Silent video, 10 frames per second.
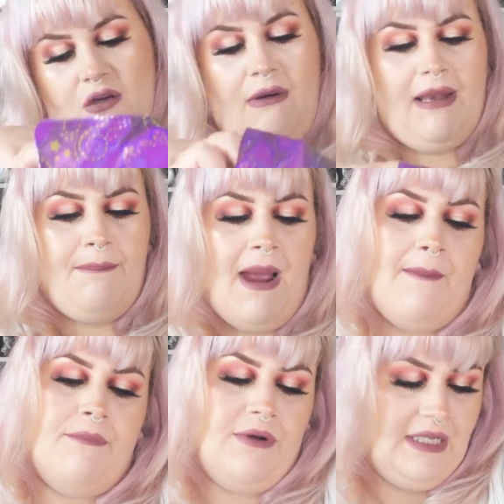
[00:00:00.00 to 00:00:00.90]
Quite a
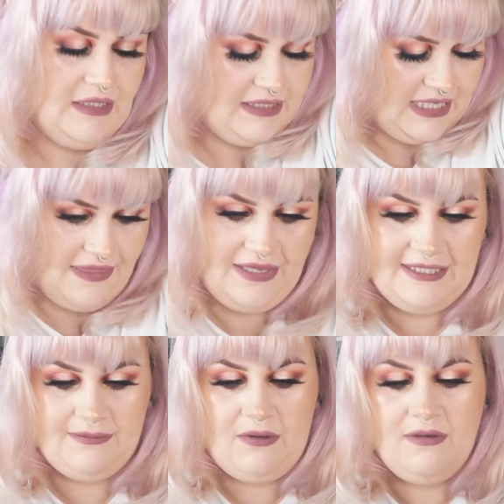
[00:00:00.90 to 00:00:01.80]
pampering little set, this
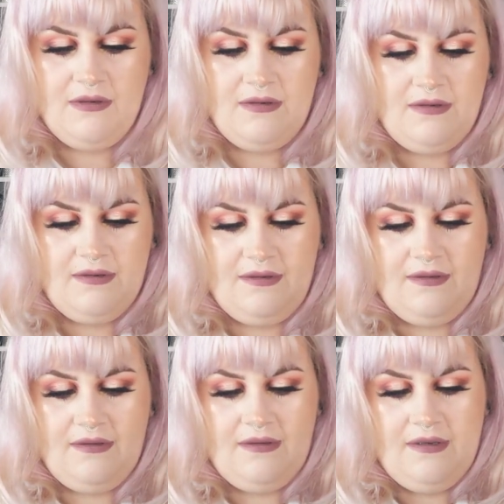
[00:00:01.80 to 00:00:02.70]
one.
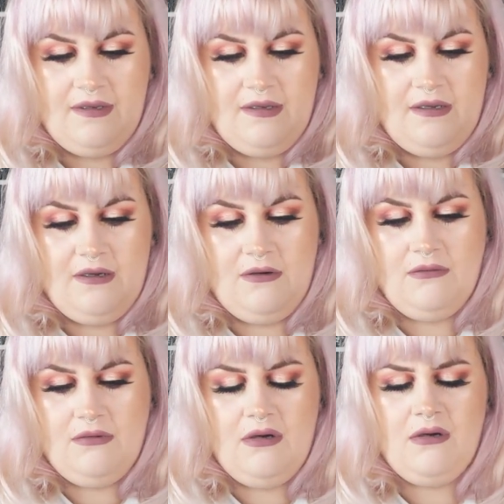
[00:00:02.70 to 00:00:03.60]

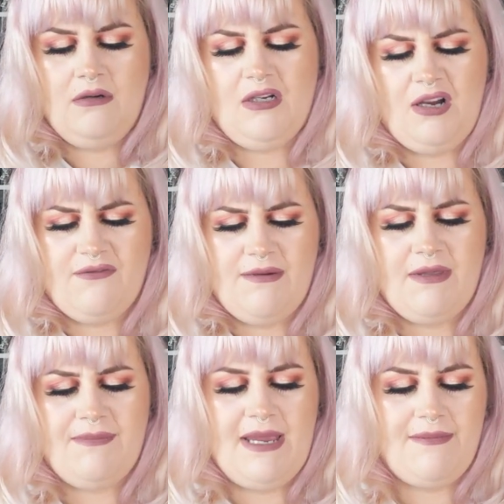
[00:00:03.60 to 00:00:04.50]
Oh, God, I ripped
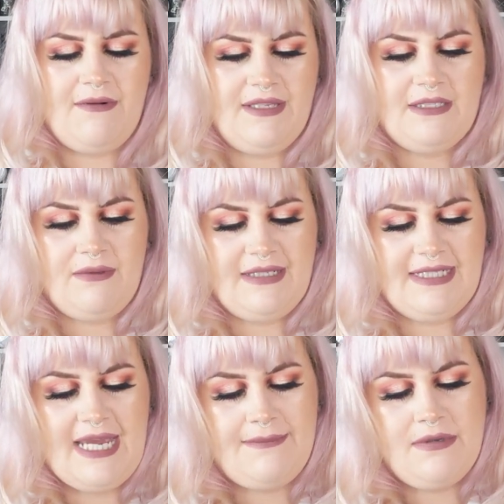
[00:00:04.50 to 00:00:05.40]
the paper on this one.
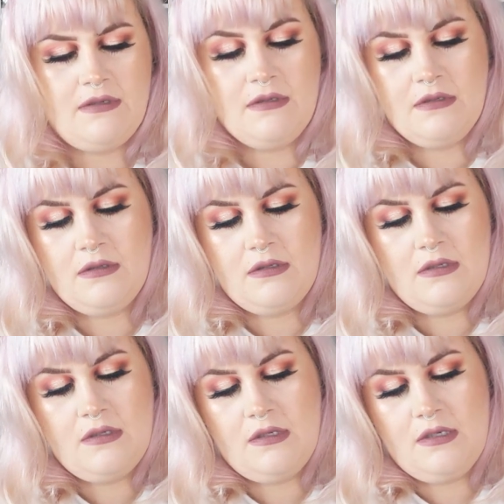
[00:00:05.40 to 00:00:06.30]
Damn.
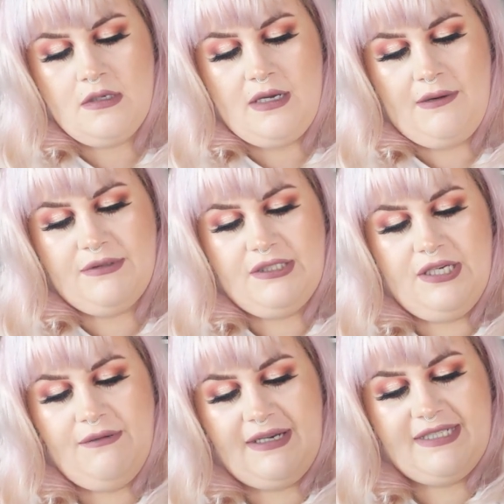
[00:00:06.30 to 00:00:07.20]
I was
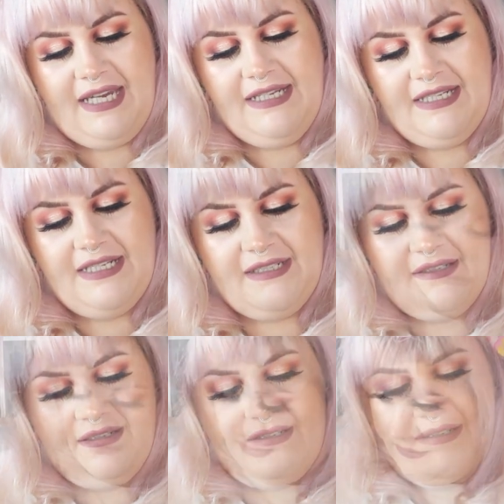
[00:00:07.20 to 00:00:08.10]
too excited.
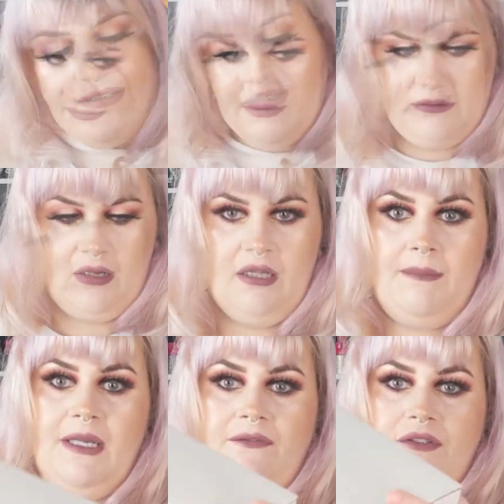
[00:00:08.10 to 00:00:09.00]
We've got a
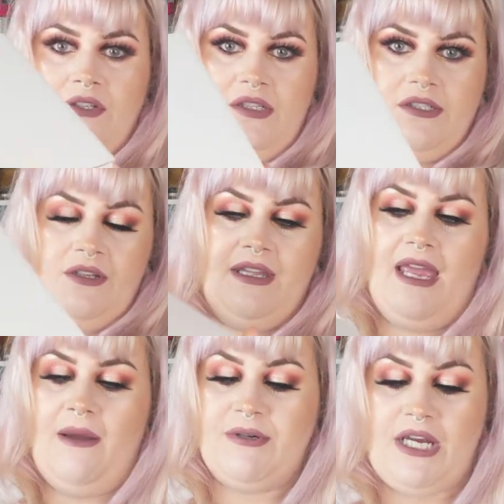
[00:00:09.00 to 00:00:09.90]
little bit of dust on
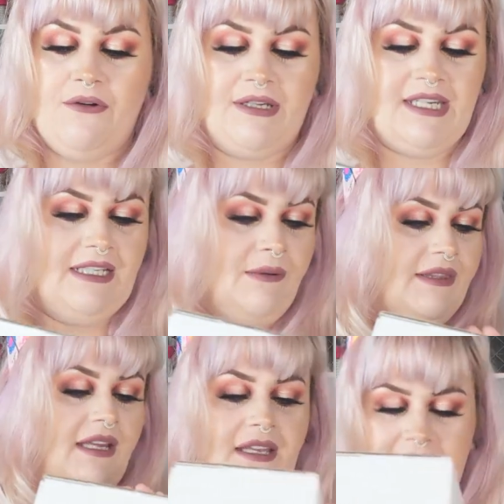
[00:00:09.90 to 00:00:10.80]
there, which I know exactly what that